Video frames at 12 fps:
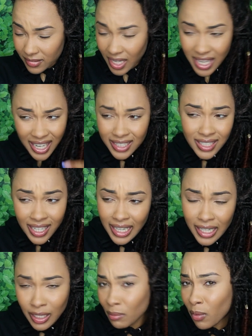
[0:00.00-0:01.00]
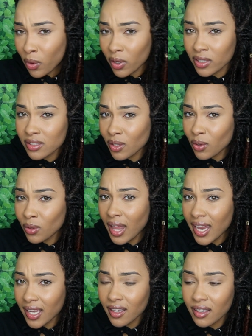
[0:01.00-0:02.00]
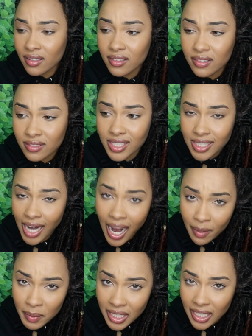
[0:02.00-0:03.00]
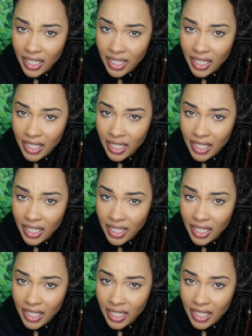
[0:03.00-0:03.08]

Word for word: He can't take it anymore, so like stop